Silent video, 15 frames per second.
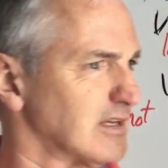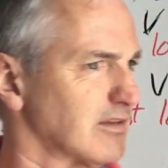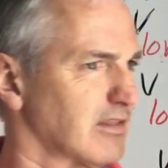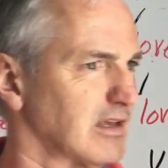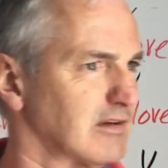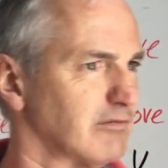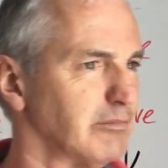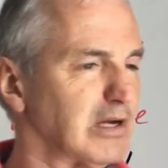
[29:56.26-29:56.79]

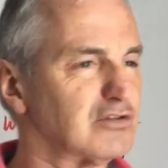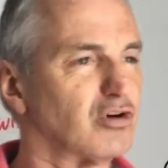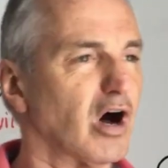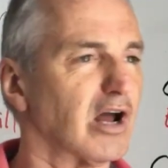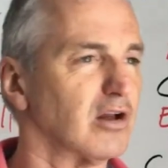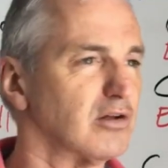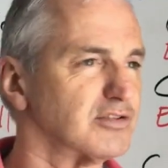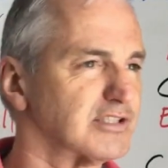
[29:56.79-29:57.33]
Think of
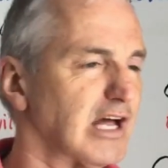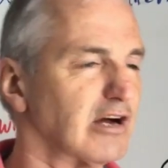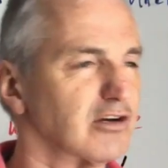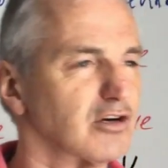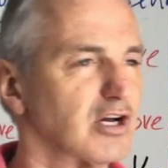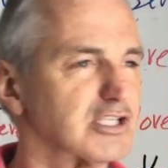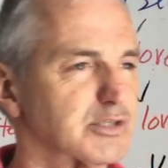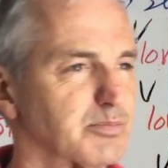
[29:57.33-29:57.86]
McDonald's. Now, you're
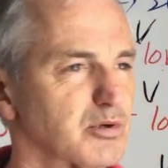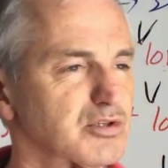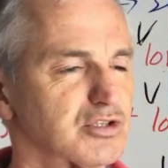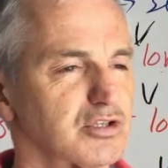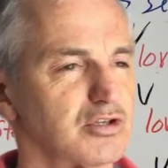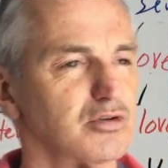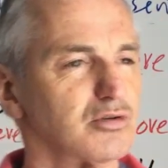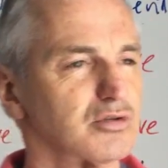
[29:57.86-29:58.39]
not supposed to
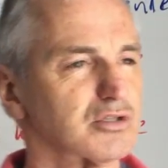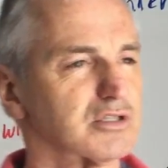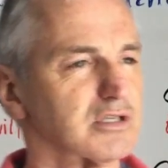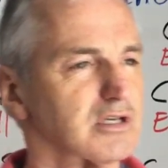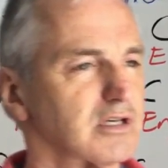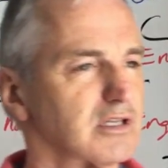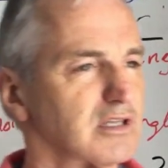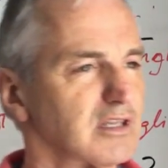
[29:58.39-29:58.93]
use
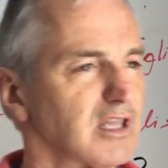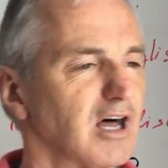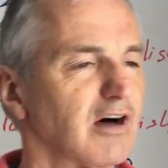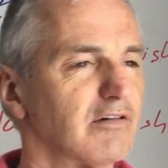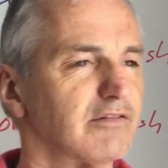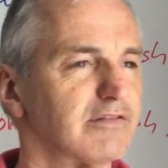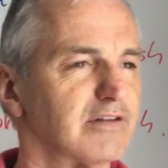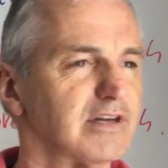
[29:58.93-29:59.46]

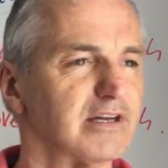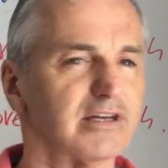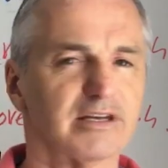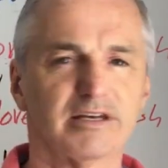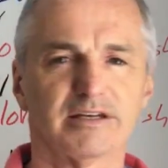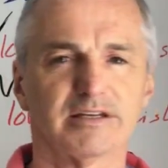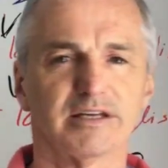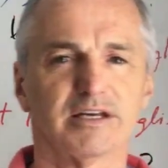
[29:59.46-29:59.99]
love
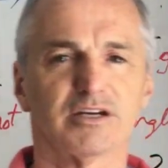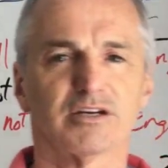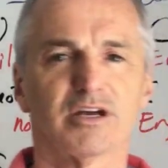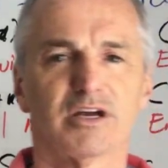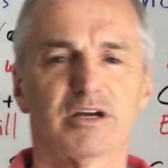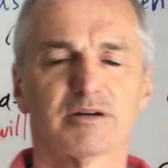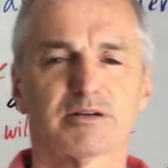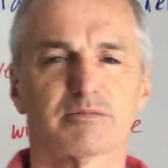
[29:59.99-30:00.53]
in a
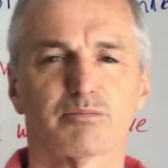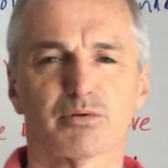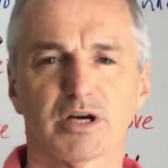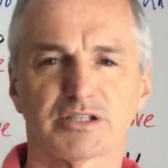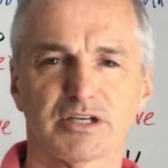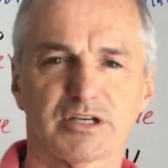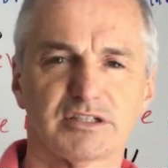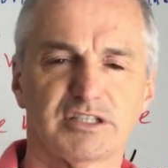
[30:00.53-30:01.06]

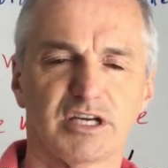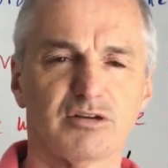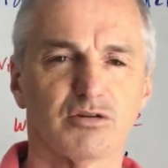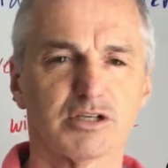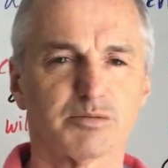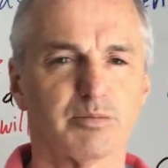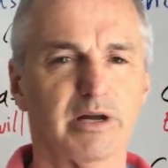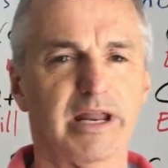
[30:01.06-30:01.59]
present
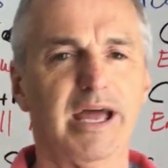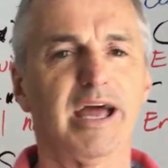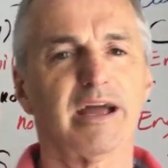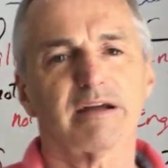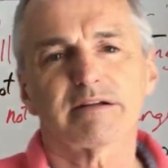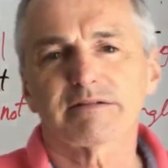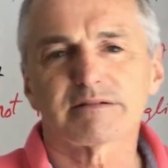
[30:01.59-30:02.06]
continuous, but hey,